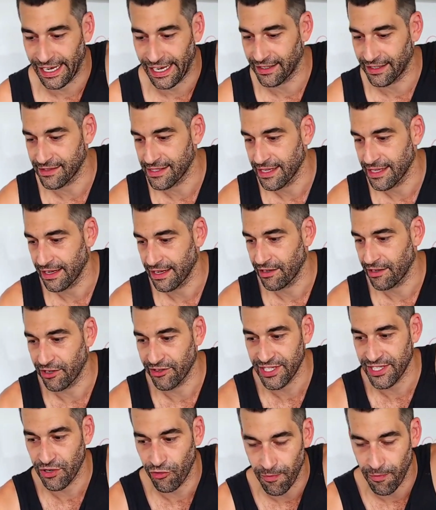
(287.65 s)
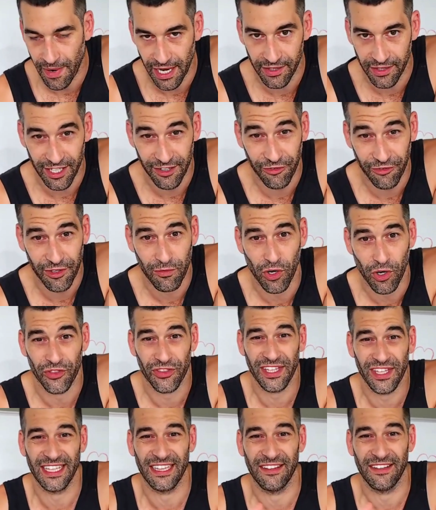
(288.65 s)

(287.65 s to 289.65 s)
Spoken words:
And as a reminder, if you want the